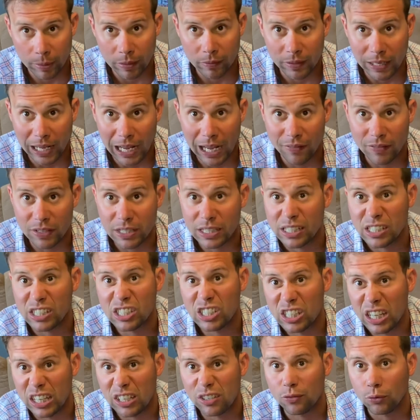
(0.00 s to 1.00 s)
be able to have a
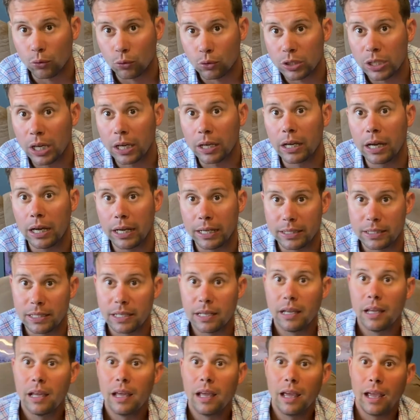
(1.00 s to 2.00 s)
successful duck hunt
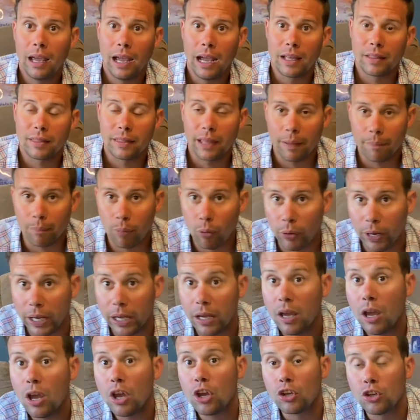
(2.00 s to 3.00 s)
at that point.